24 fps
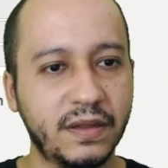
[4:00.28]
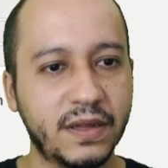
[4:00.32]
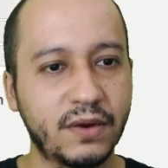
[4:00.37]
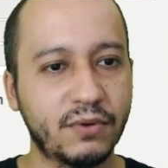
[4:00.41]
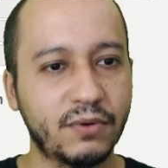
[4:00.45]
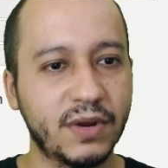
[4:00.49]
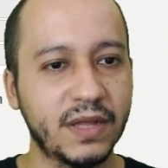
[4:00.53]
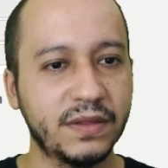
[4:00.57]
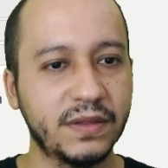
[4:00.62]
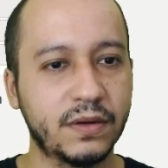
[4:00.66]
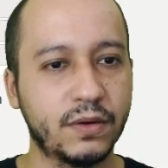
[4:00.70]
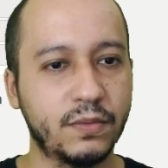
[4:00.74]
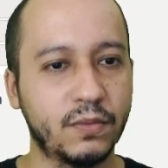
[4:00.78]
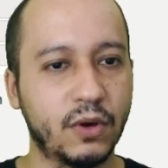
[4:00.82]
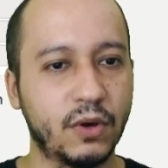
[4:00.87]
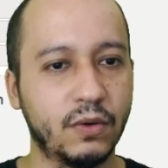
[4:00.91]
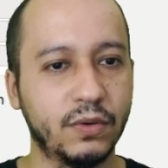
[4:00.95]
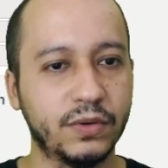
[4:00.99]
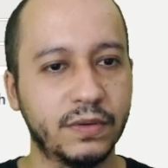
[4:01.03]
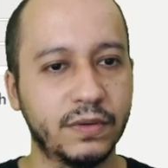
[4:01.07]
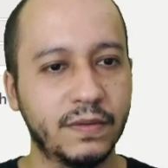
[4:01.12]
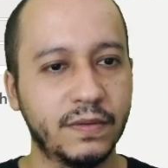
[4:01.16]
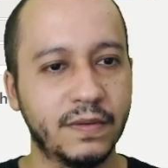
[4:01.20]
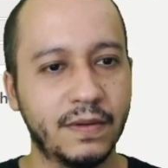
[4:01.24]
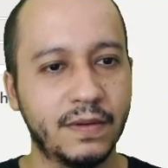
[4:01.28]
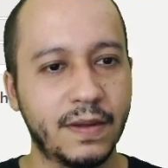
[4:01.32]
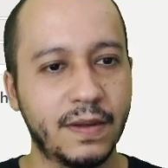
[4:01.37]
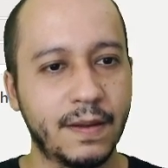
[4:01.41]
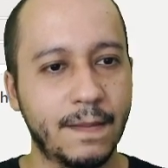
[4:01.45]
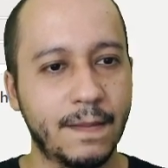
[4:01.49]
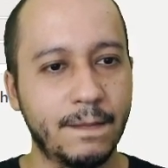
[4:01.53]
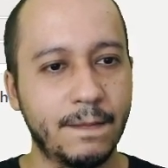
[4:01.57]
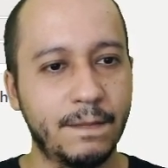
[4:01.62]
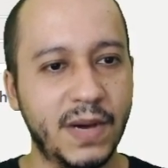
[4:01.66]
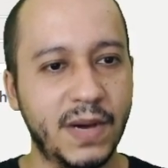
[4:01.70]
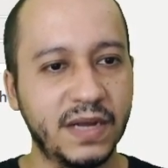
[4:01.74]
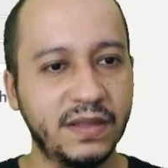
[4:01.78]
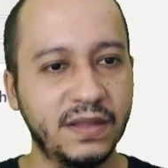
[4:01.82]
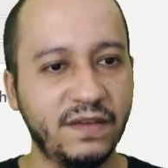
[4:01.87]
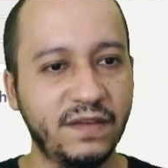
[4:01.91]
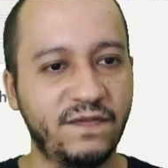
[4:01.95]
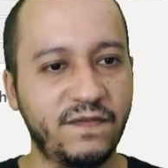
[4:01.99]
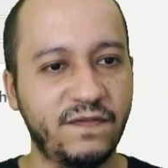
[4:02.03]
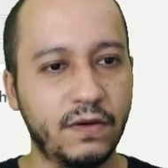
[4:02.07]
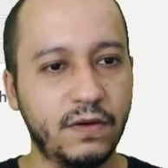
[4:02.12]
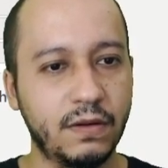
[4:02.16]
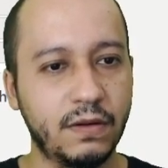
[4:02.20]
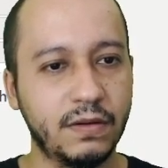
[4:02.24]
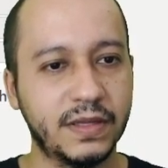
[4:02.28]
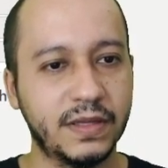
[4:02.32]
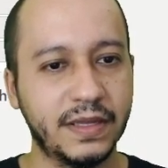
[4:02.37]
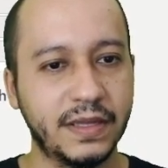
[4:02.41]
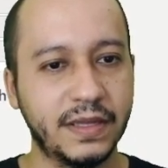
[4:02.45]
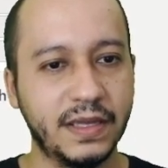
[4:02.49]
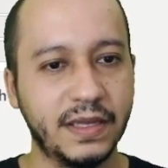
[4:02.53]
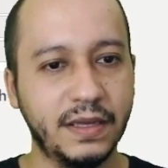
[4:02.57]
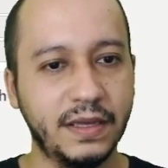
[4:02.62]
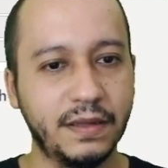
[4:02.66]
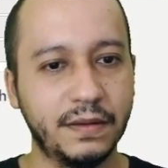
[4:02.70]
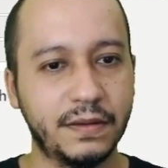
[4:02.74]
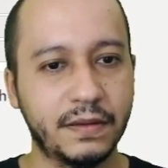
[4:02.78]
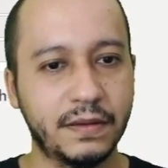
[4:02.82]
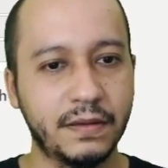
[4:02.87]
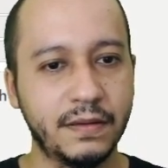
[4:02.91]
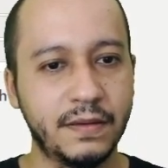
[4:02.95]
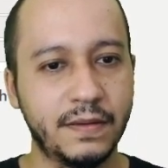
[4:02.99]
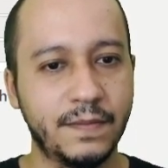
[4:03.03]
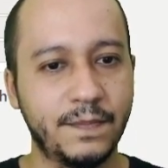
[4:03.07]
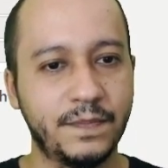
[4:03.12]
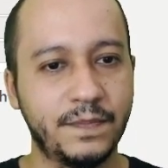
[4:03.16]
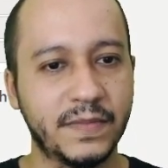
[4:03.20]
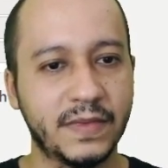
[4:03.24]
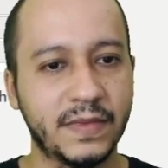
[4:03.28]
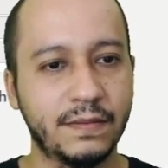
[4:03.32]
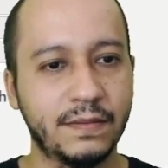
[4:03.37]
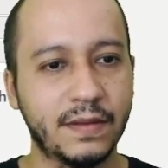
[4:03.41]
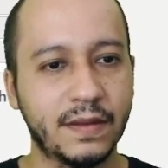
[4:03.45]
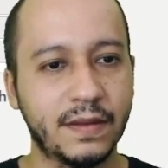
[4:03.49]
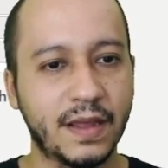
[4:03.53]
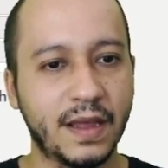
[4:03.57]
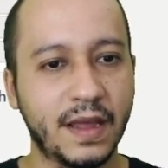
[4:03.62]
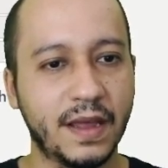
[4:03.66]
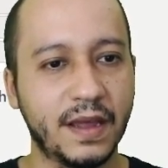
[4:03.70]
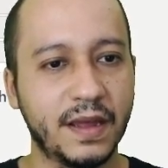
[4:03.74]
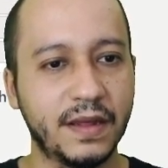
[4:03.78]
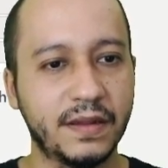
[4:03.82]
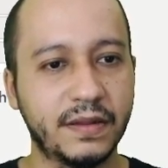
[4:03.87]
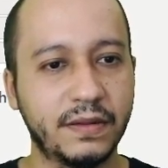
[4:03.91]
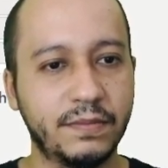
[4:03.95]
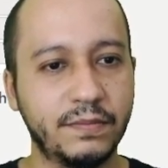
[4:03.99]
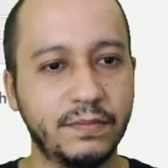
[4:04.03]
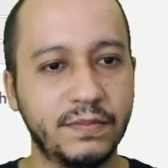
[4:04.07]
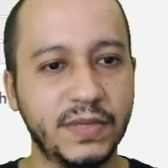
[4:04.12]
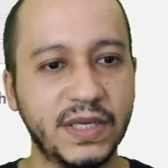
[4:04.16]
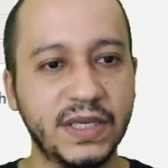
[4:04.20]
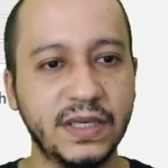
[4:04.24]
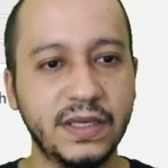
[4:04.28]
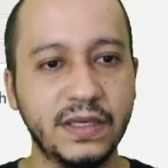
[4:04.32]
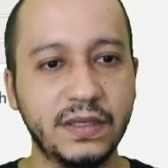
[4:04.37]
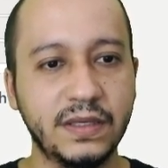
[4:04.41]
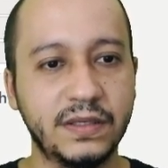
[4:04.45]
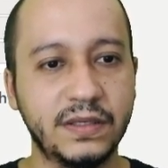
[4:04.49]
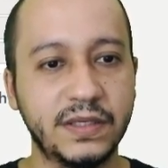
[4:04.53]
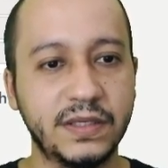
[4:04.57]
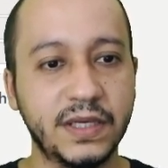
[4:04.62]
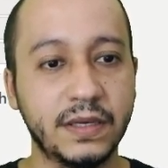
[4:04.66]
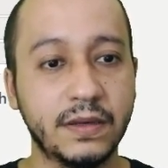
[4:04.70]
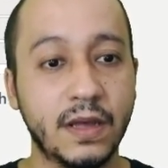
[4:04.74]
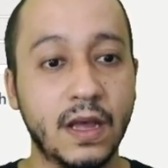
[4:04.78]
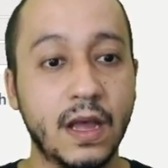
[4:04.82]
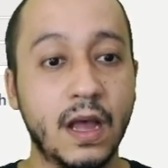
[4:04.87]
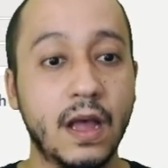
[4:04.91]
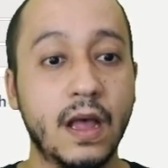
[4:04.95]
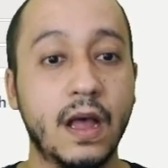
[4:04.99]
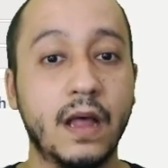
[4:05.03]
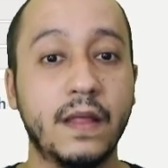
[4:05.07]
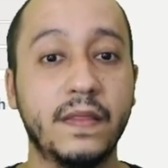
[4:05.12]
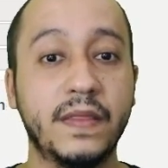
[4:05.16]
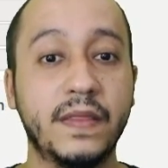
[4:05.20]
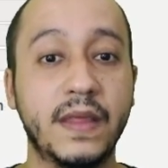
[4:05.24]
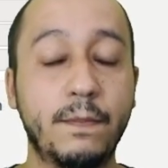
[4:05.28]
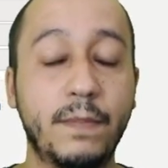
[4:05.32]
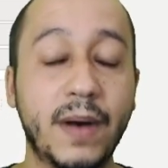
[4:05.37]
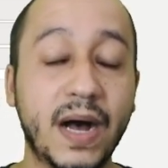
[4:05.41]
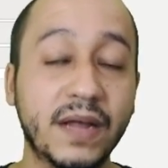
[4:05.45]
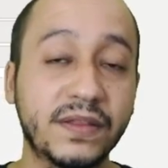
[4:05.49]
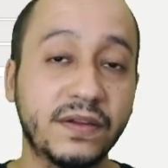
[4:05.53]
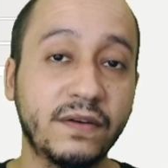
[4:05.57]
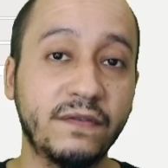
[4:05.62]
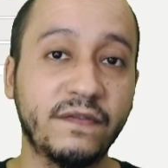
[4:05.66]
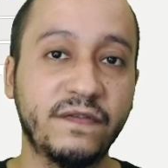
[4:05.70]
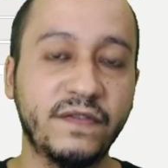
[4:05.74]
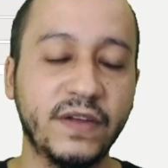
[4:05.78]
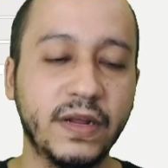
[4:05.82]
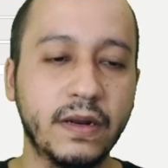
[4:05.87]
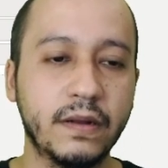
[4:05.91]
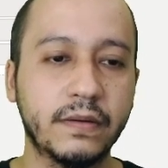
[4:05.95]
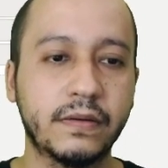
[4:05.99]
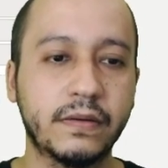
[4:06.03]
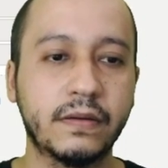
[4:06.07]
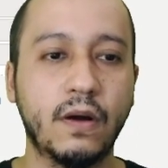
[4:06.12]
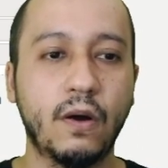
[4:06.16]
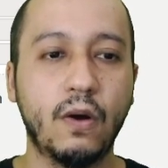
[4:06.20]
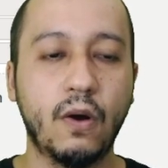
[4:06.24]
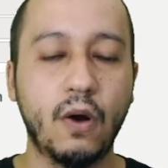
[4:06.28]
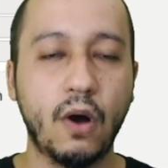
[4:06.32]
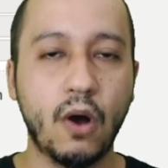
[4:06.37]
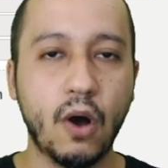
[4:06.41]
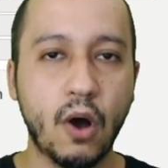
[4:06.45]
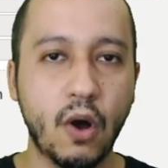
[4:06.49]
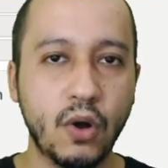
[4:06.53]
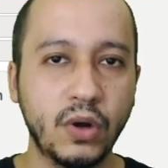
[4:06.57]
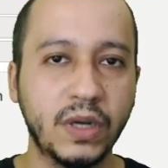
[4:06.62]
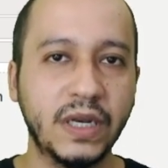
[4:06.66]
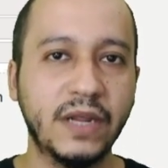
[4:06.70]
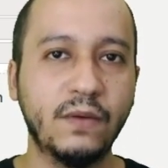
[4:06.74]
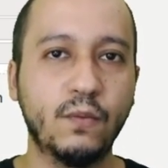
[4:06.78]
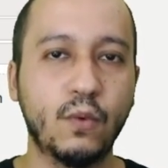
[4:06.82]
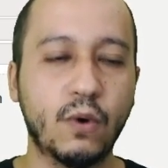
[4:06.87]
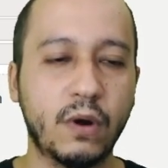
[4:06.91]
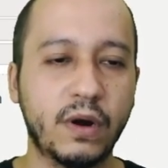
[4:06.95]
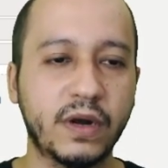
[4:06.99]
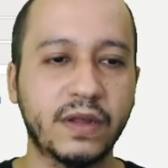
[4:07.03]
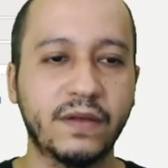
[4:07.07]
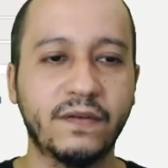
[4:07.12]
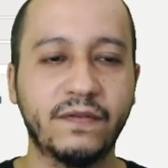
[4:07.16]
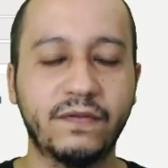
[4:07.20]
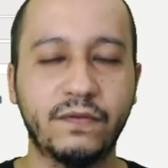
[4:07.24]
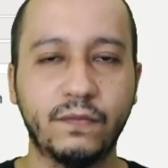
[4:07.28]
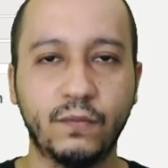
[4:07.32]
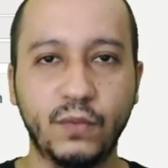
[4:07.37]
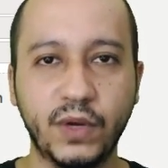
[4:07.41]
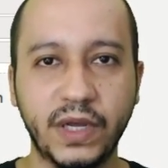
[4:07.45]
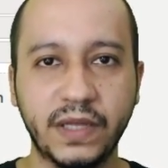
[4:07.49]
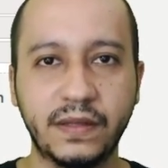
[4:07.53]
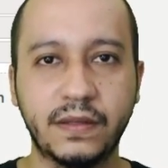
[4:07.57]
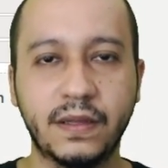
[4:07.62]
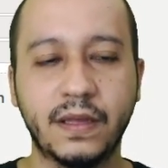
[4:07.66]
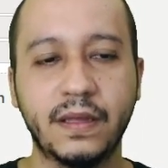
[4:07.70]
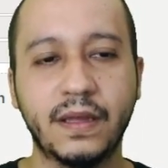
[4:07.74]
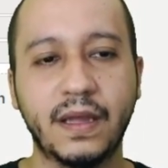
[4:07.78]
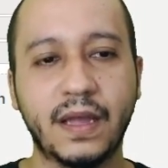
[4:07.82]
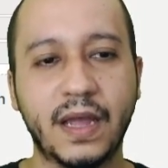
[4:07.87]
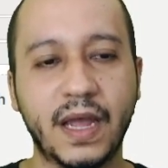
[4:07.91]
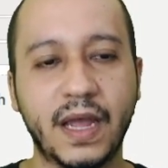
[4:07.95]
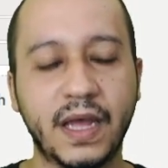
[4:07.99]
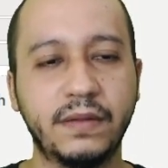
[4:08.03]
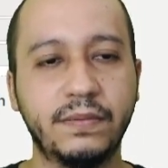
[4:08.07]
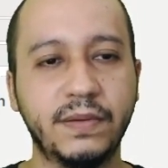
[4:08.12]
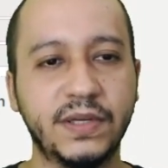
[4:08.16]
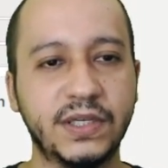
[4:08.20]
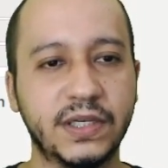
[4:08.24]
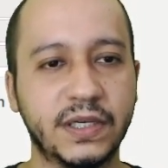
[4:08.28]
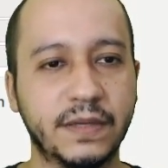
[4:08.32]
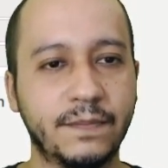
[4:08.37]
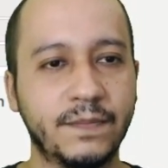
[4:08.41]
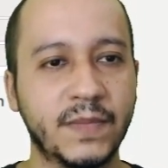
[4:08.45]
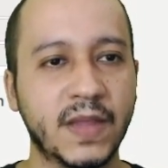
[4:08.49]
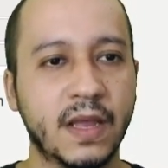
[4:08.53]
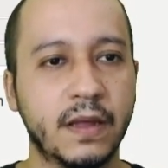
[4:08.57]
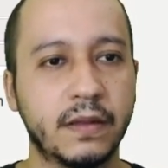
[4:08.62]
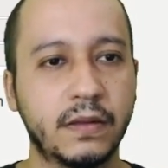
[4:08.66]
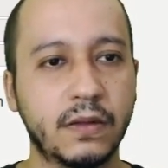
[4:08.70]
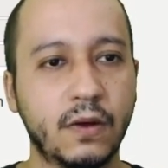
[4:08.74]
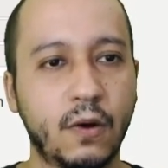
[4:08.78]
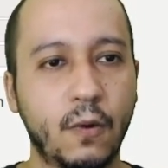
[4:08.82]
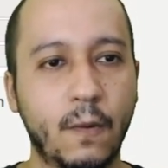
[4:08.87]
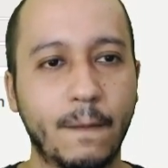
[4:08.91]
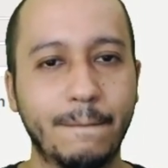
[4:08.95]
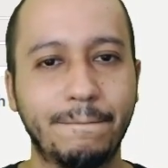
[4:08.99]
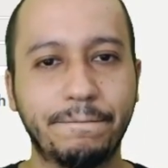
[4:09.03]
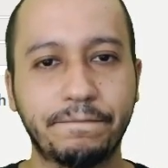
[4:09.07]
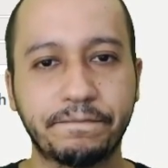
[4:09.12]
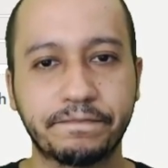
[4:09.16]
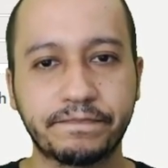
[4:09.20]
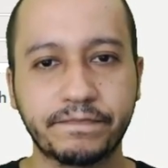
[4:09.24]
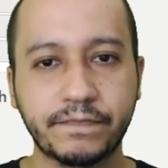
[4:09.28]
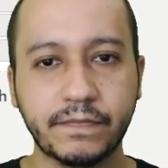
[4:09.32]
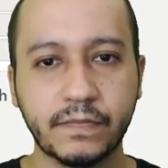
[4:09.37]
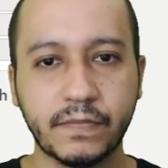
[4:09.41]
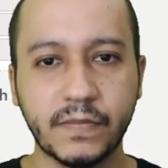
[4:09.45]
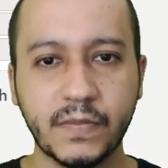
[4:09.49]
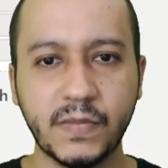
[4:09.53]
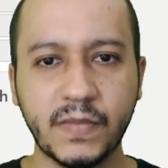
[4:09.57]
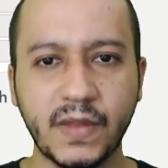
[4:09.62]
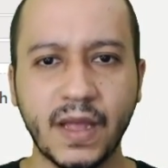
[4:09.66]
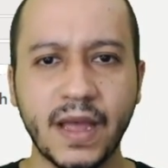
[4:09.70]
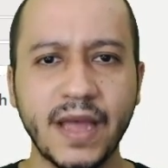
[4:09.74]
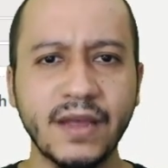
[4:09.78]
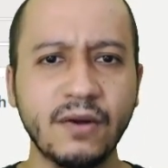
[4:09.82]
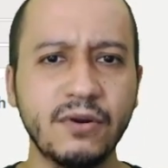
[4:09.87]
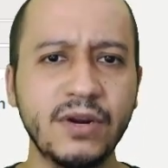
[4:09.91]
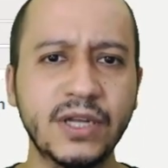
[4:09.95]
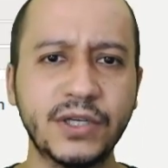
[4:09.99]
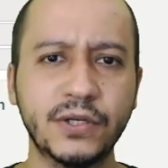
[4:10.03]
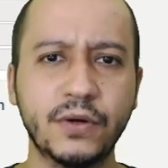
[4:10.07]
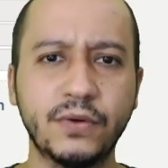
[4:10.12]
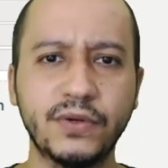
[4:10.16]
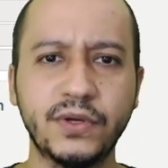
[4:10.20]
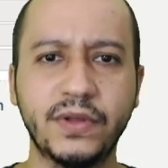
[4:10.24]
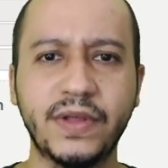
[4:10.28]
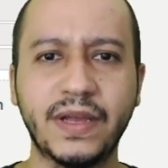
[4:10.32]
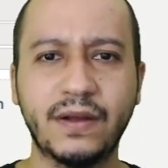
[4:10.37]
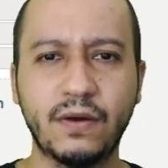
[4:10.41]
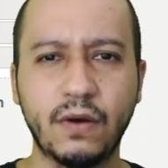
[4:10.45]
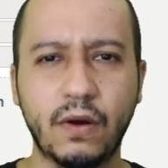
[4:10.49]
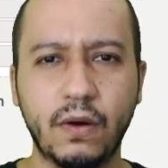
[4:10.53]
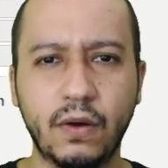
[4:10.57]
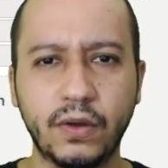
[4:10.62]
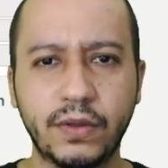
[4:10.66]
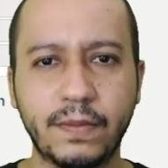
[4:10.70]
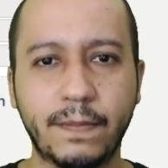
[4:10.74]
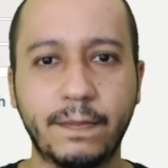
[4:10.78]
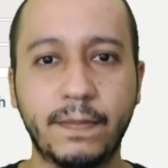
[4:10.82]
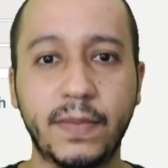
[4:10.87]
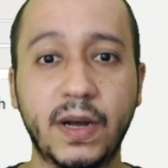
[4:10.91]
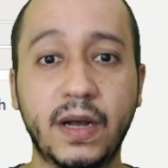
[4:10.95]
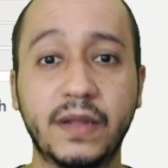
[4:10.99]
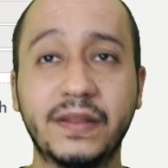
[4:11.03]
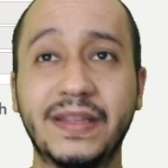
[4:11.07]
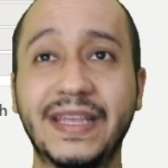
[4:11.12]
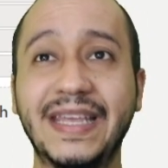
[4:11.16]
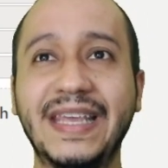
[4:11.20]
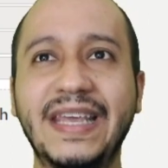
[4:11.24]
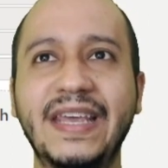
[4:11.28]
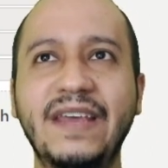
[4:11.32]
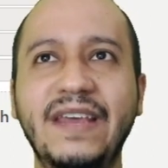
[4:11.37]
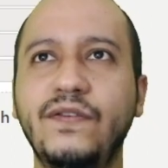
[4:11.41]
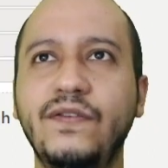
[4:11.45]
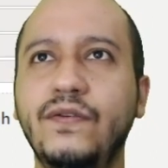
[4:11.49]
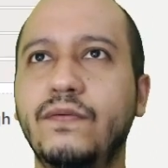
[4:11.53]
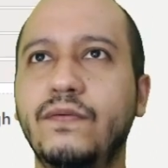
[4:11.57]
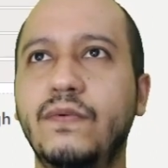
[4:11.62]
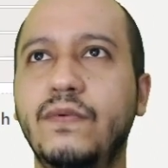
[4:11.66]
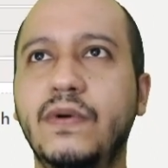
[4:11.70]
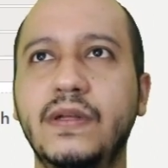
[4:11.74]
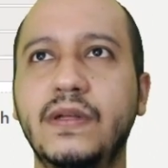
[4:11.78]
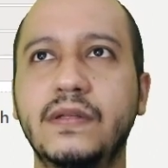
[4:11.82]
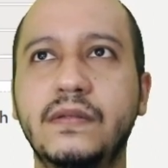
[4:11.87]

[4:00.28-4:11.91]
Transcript: render mode. By default is SVG. The pattern fills only work with SVG. So I'm gonna show you the code, but if you want